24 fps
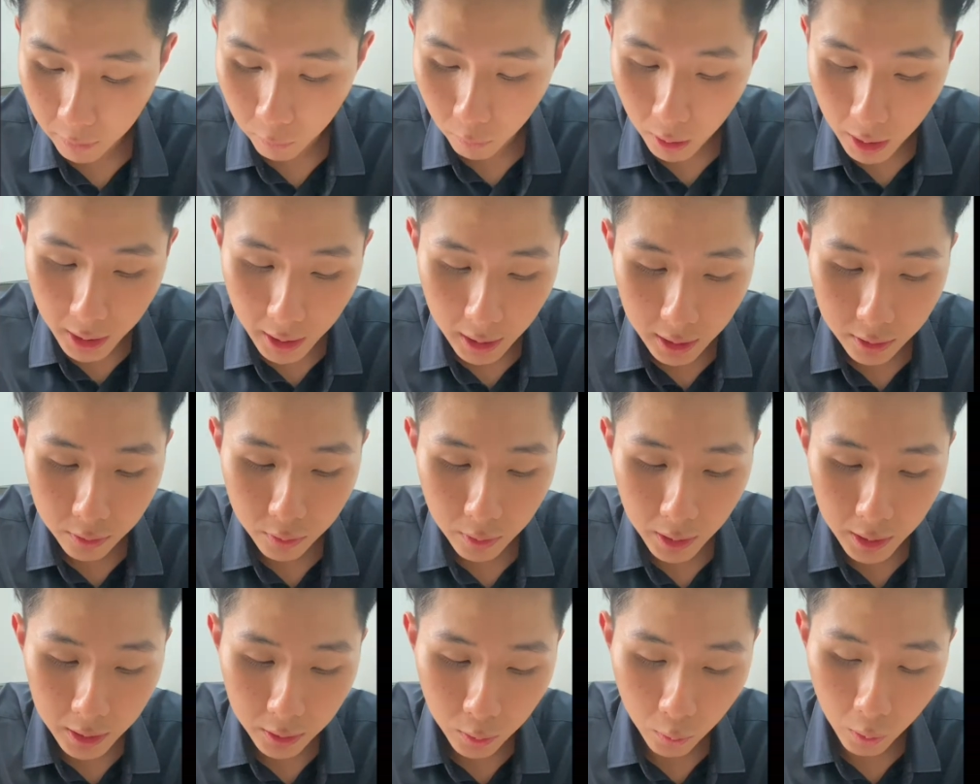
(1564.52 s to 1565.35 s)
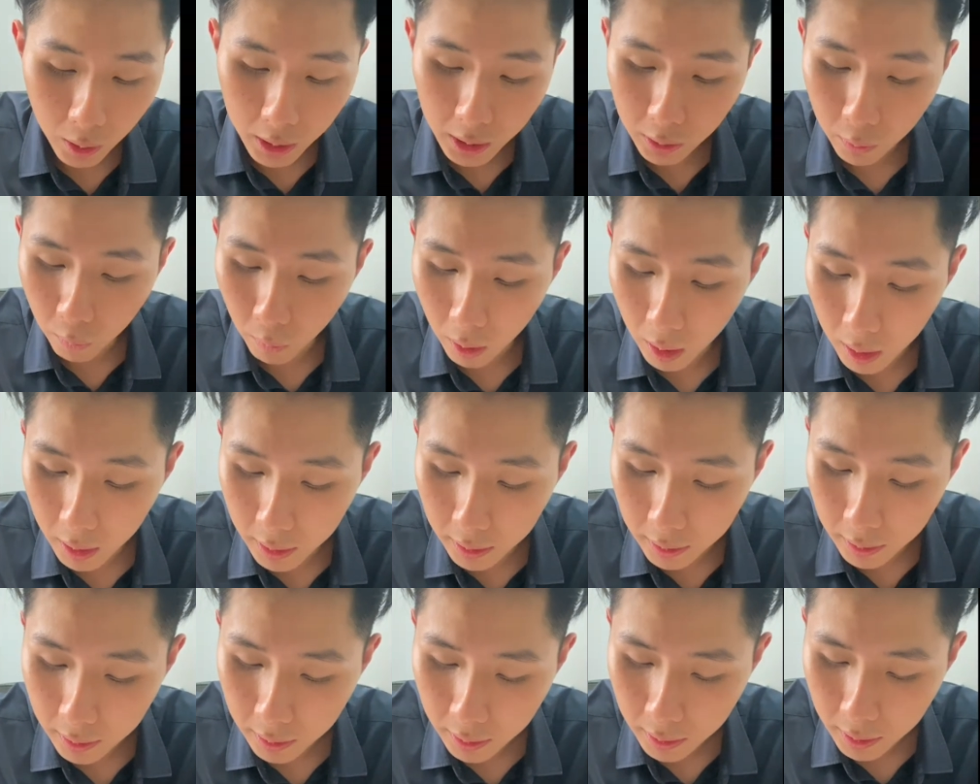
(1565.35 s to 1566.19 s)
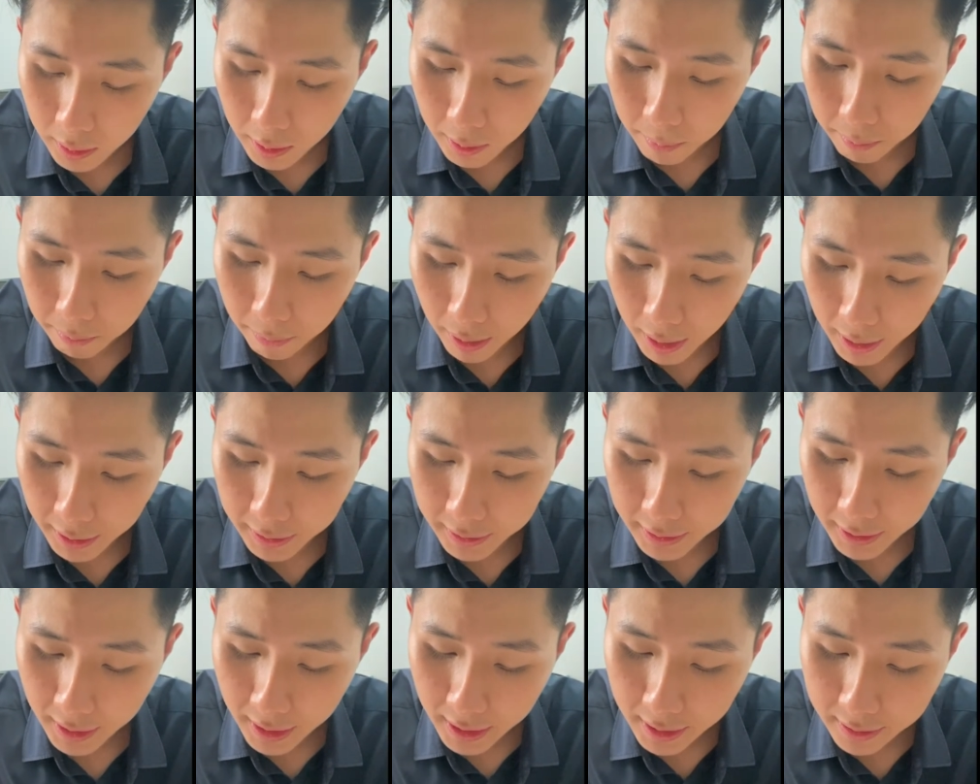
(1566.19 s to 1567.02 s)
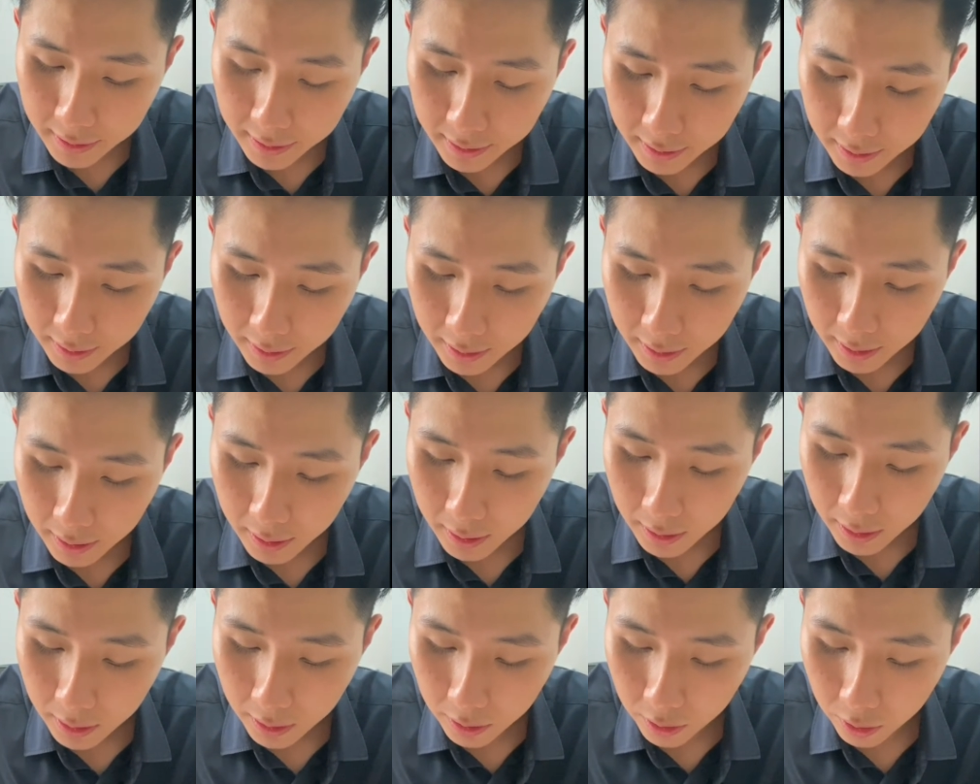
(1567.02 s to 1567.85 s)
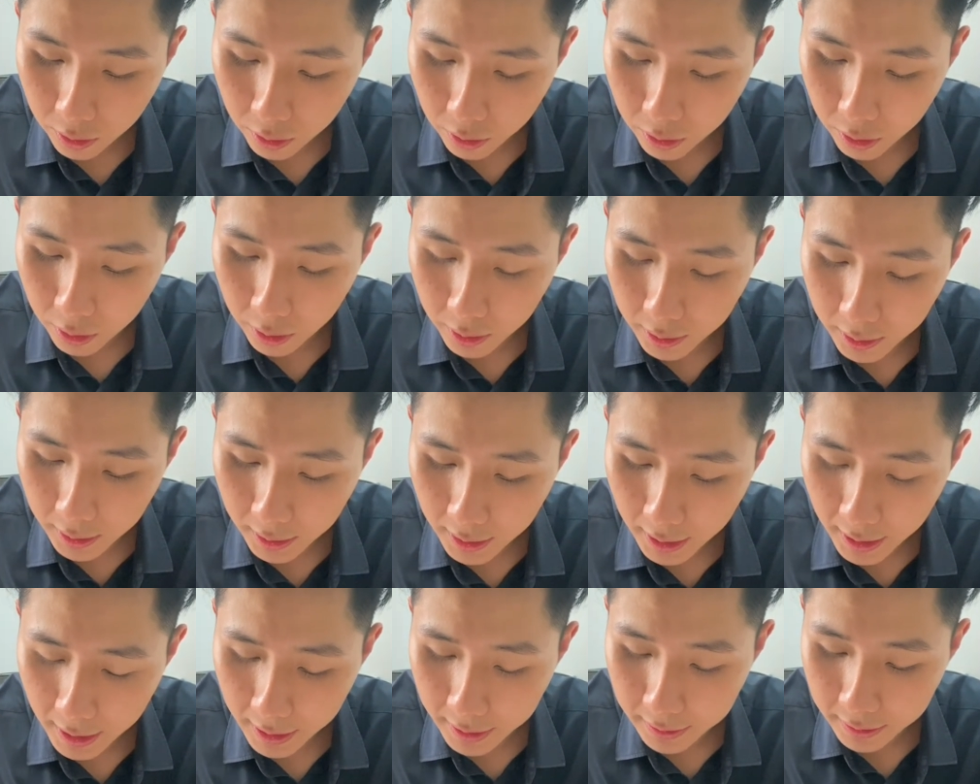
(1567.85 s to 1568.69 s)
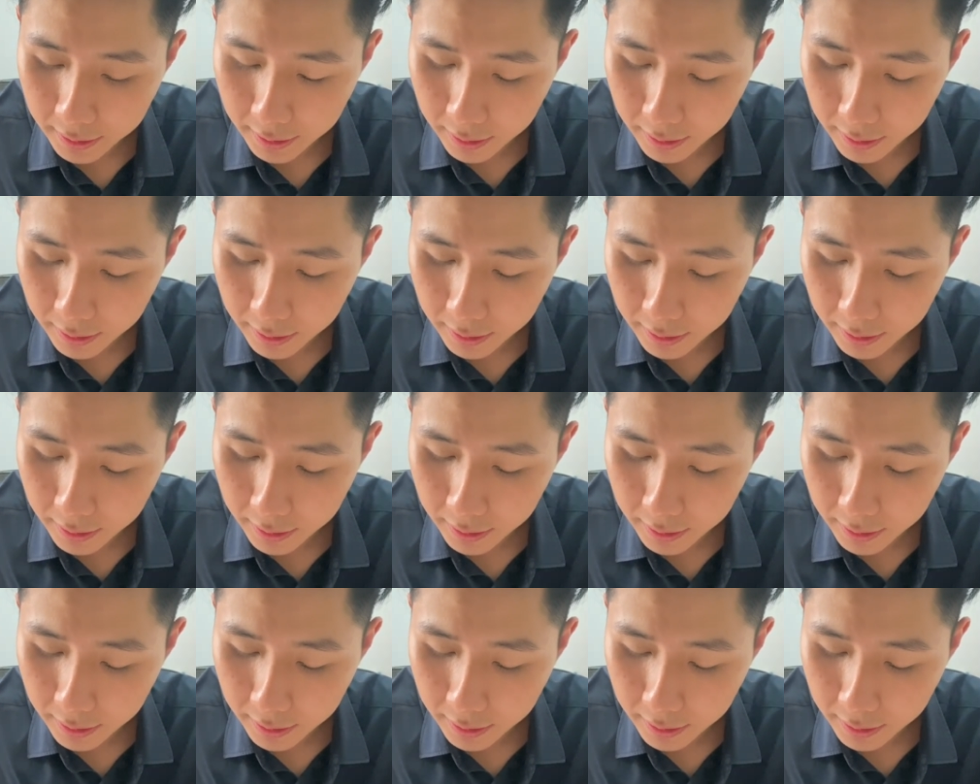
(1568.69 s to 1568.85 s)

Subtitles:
121 by 10, you should get